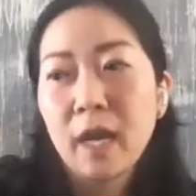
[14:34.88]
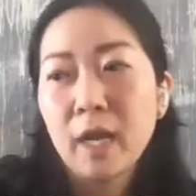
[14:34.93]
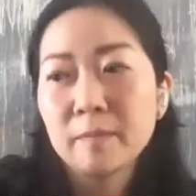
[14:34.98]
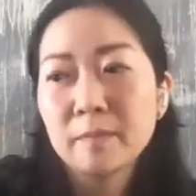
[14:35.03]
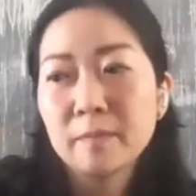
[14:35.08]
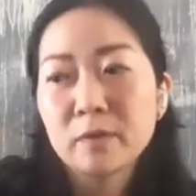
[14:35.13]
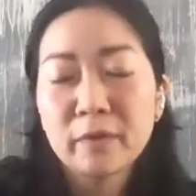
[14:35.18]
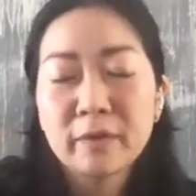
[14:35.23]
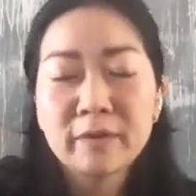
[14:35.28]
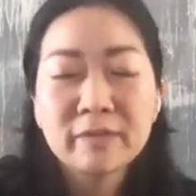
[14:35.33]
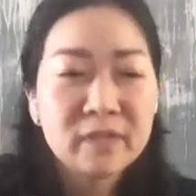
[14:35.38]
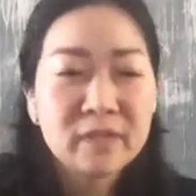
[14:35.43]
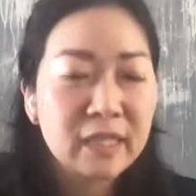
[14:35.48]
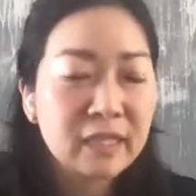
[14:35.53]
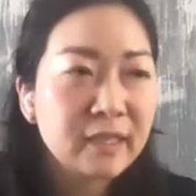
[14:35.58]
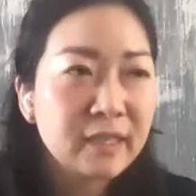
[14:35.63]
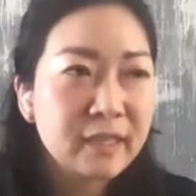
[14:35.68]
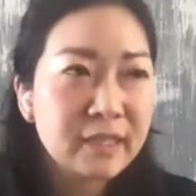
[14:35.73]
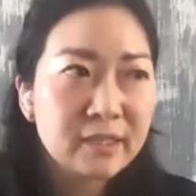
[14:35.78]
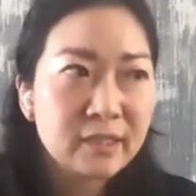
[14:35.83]
So we've
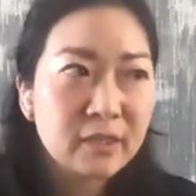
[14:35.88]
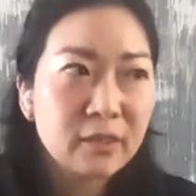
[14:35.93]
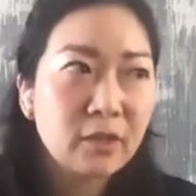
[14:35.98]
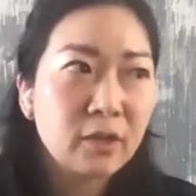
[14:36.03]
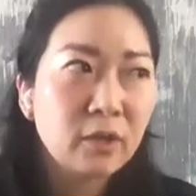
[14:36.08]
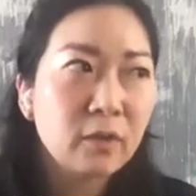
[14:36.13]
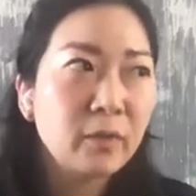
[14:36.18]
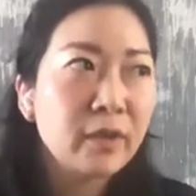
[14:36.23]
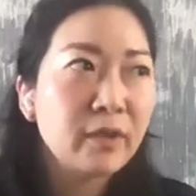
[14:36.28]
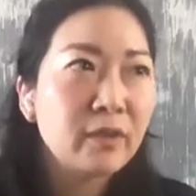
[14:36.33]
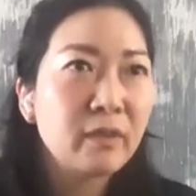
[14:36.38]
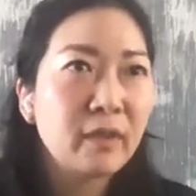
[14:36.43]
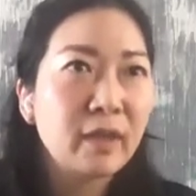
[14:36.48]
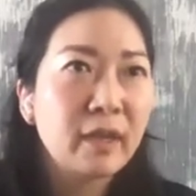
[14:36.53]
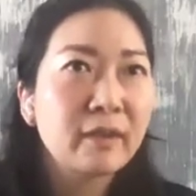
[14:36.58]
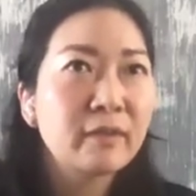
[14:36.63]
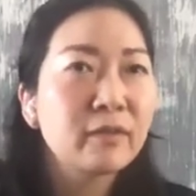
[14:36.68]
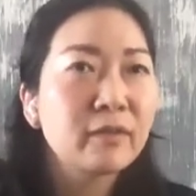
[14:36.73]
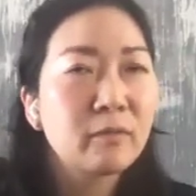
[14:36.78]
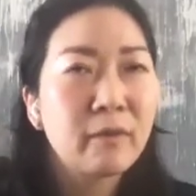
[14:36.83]
seen this, with
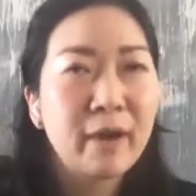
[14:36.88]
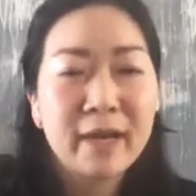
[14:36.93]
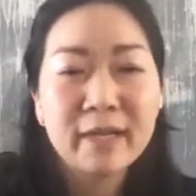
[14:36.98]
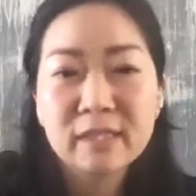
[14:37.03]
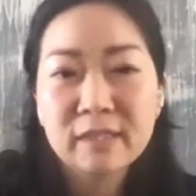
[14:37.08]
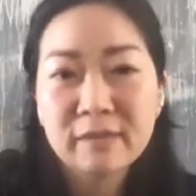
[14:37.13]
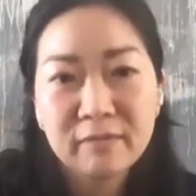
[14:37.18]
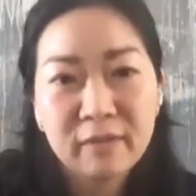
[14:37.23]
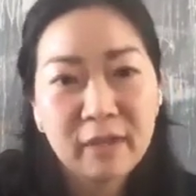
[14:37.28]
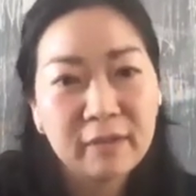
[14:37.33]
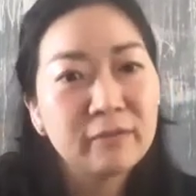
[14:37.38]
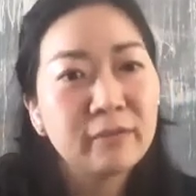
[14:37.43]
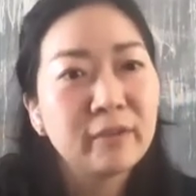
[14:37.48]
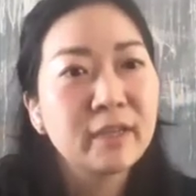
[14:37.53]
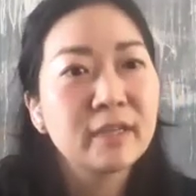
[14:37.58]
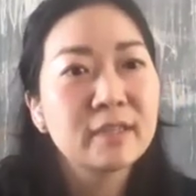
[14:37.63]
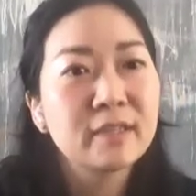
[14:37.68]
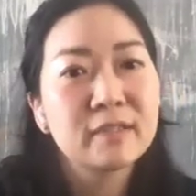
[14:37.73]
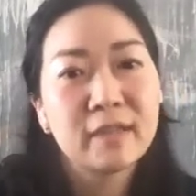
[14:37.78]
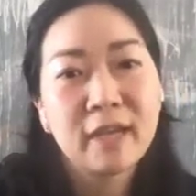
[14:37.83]
like the rise of
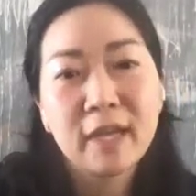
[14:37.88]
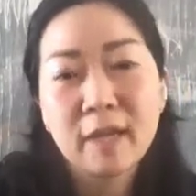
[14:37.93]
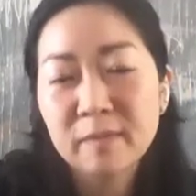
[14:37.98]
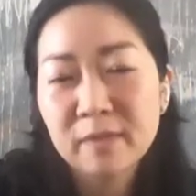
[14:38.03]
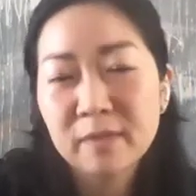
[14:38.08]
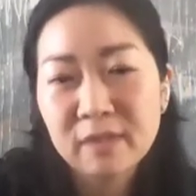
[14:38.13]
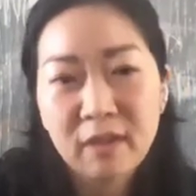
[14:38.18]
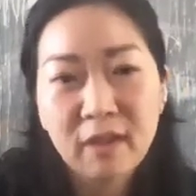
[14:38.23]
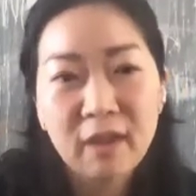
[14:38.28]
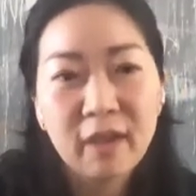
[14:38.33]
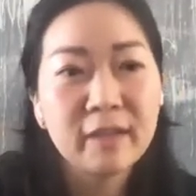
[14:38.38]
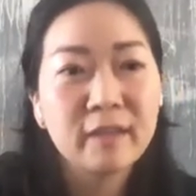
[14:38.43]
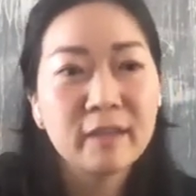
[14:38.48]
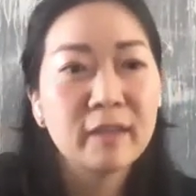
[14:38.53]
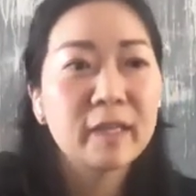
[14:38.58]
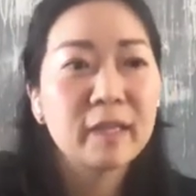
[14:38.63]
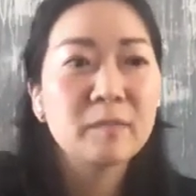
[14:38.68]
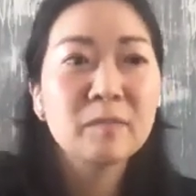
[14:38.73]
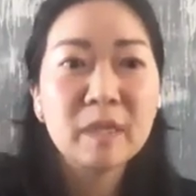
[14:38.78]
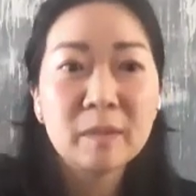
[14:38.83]
Netflix and Amazon,
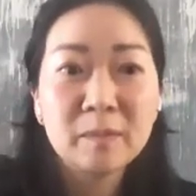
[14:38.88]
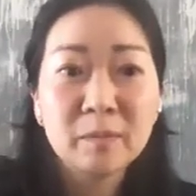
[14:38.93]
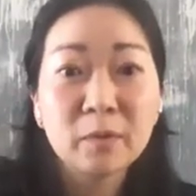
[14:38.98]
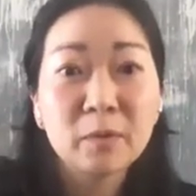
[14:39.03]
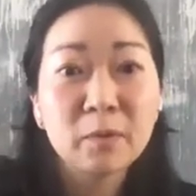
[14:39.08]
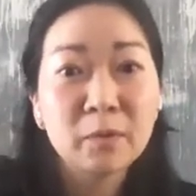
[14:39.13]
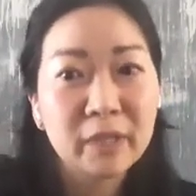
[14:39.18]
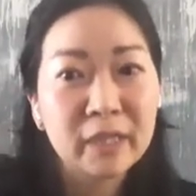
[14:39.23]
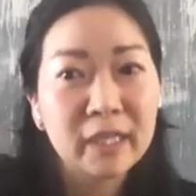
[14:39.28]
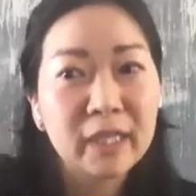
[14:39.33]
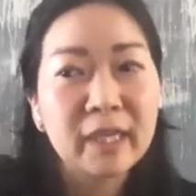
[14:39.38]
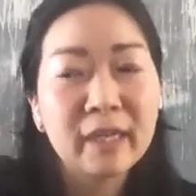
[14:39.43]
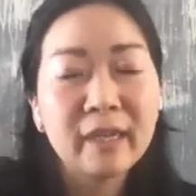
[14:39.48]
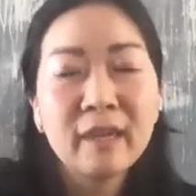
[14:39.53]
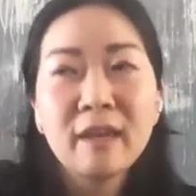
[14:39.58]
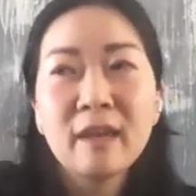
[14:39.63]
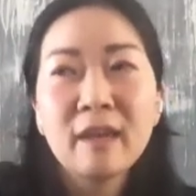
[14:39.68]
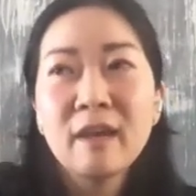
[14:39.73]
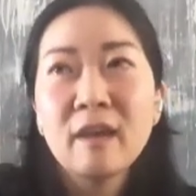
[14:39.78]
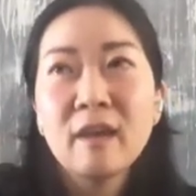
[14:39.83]
like people really
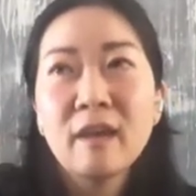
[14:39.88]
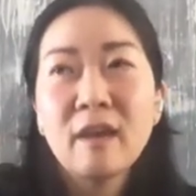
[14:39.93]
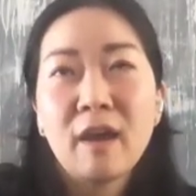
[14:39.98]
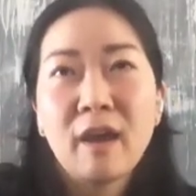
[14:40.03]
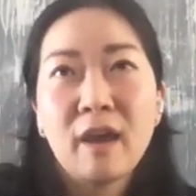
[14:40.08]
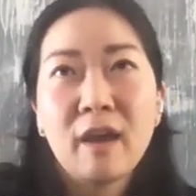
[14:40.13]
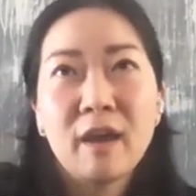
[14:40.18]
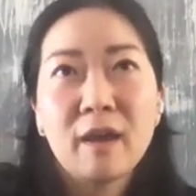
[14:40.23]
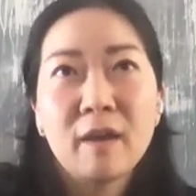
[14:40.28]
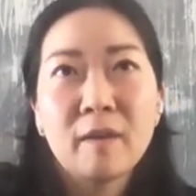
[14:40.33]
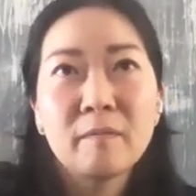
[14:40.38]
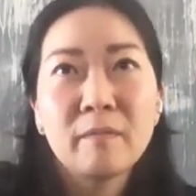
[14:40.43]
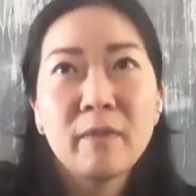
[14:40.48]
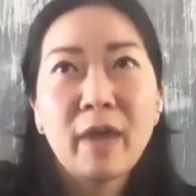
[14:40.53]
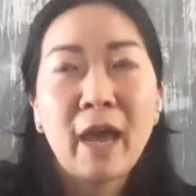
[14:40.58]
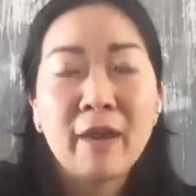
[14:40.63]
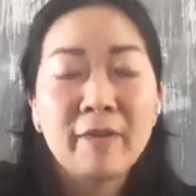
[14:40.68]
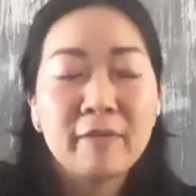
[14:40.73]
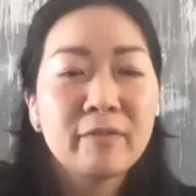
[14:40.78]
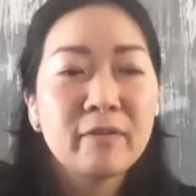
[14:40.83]

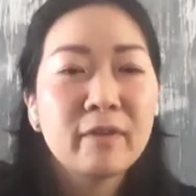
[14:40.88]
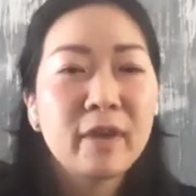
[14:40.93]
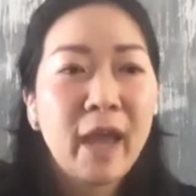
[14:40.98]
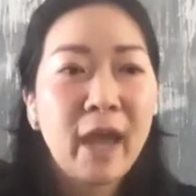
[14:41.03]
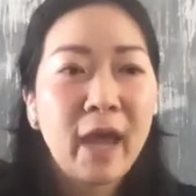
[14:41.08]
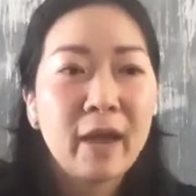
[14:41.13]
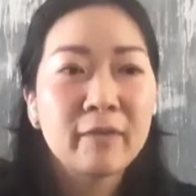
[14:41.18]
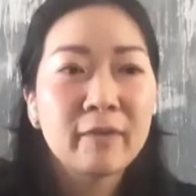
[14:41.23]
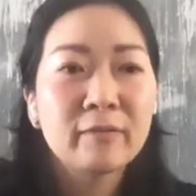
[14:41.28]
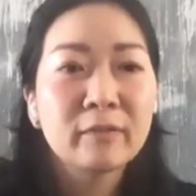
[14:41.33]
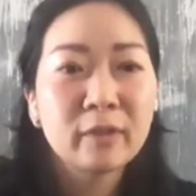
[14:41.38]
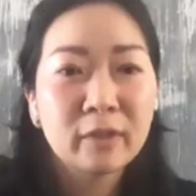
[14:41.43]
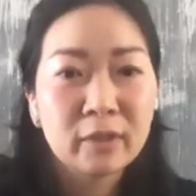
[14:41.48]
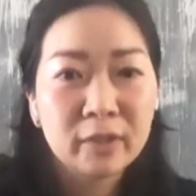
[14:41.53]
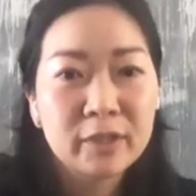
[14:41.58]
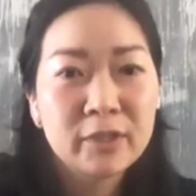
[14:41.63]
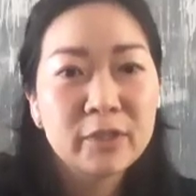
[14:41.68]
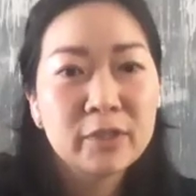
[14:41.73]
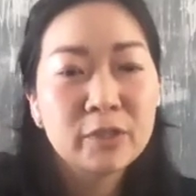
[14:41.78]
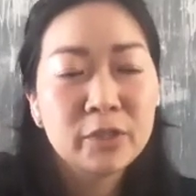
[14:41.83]
have
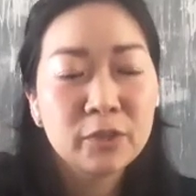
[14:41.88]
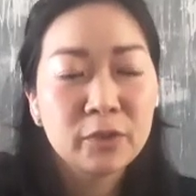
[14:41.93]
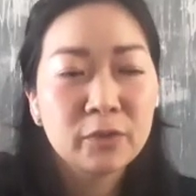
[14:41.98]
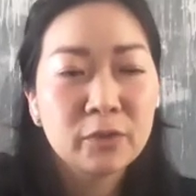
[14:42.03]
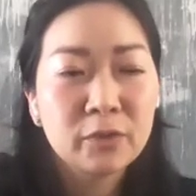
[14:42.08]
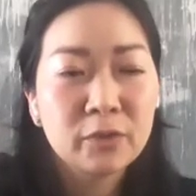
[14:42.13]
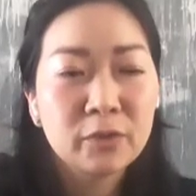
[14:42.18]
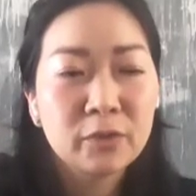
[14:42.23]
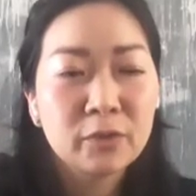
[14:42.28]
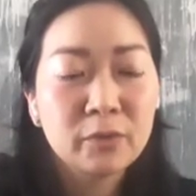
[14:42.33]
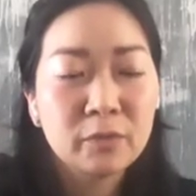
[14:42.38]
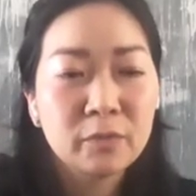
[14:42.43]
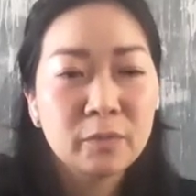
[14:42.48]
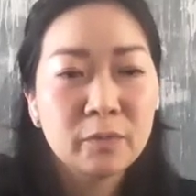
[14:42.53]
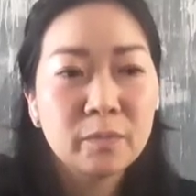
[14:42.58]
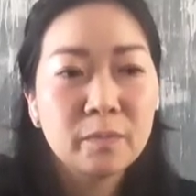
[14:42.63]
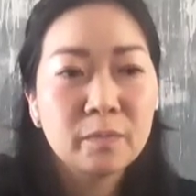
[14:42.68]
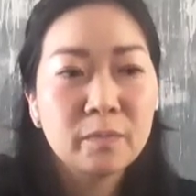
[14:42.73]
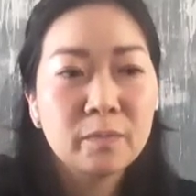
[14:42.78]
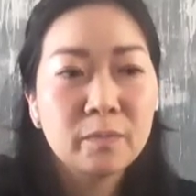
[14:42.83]
learned
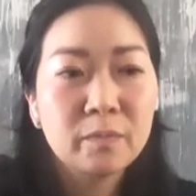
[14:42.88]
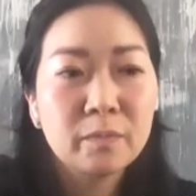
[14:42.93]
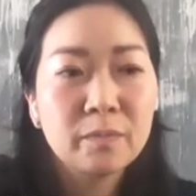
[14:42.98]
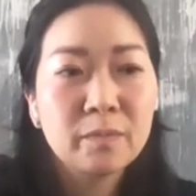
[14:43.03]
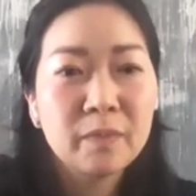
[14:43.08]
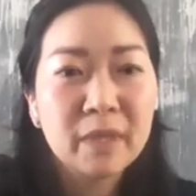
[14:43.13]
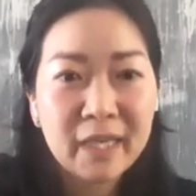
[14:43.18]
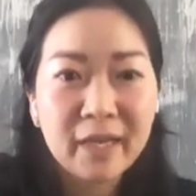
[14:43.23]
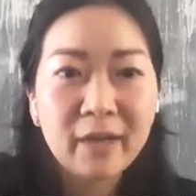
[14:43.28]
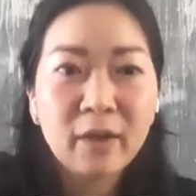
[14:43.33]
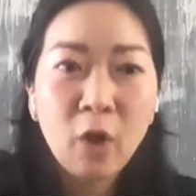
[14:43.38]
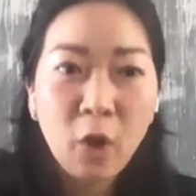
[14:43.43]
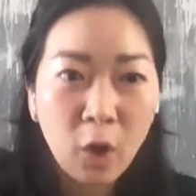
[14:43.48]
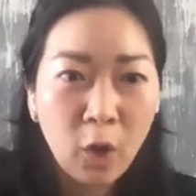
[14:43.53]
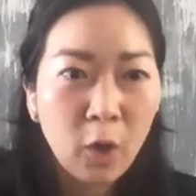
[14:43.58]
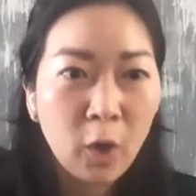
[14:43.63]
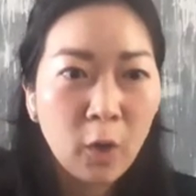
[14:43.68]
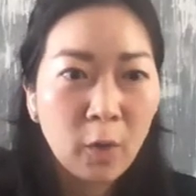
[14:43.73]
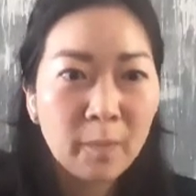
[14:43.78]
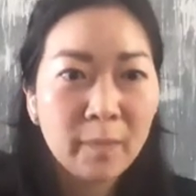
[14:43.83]
to be at
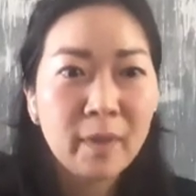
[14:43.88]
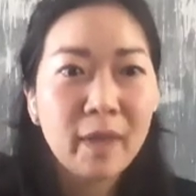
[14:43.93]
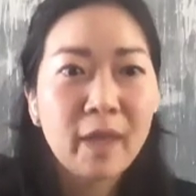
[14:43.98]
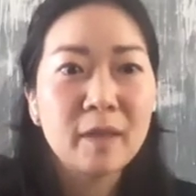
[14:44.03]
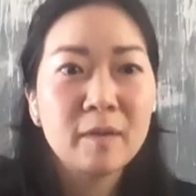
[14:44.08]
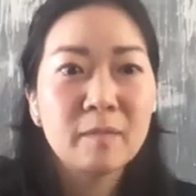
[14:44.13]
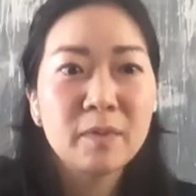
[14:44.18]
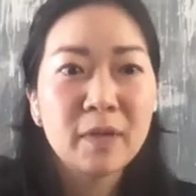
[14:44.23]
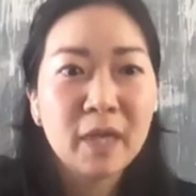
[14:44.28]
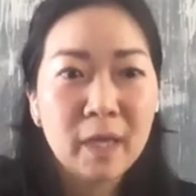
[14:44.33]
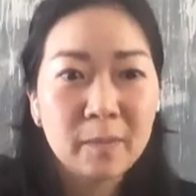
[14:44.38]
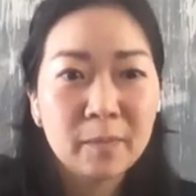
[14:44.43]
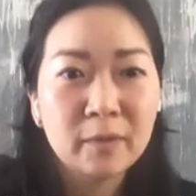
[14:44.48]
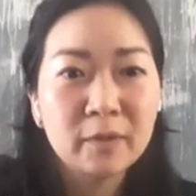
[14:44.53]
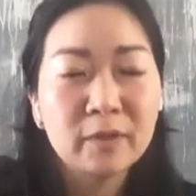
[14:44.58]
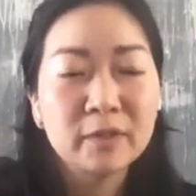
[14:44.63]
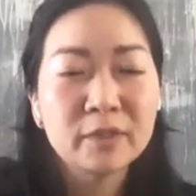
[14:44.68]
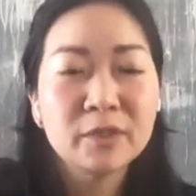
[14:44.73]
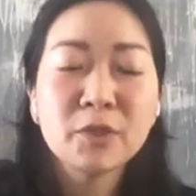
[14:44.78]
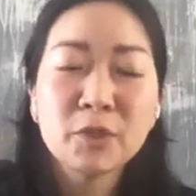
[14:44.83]
home and be
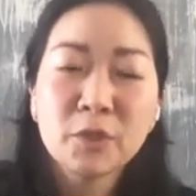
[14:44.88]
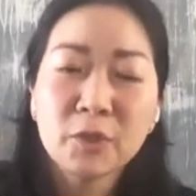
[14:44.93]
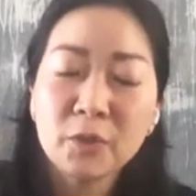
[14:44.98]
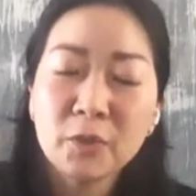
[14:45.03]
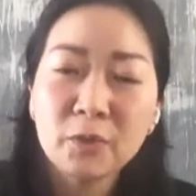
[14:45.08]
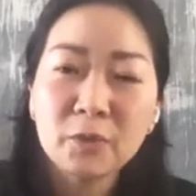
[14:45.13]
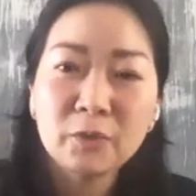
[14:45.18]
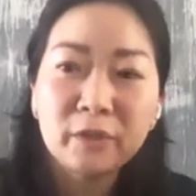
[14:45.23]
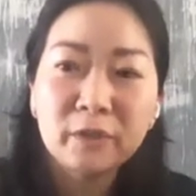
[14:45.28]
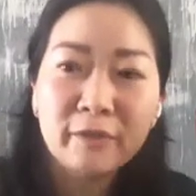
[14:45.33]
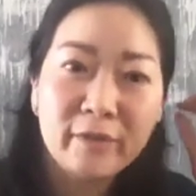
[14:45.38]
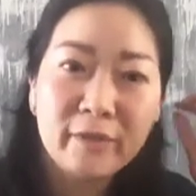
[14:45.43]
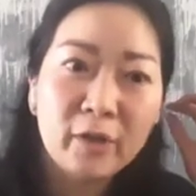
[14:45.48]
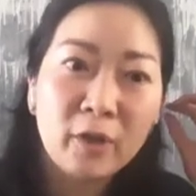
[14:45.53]
able to live